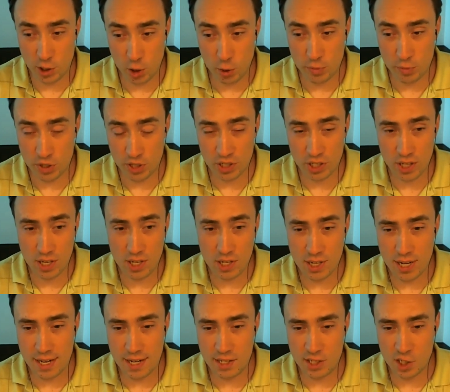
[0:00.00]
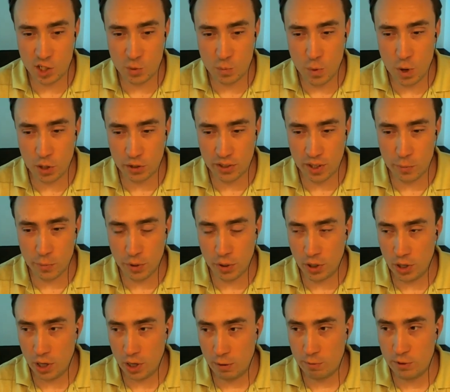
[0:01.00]
scopes, and it's a small
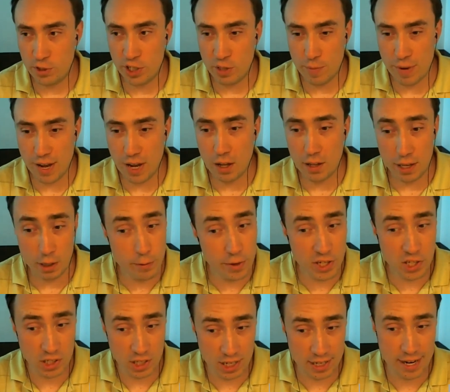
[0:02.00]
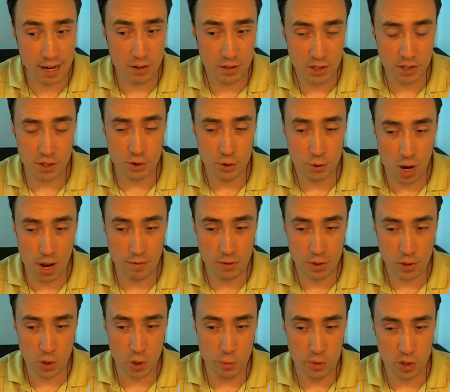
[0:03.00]
number of Gmail and recently announced
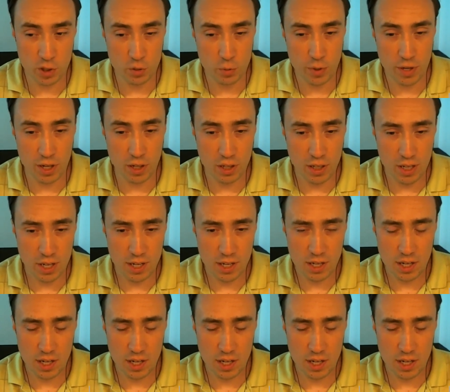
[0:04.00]
Drive scopes as well.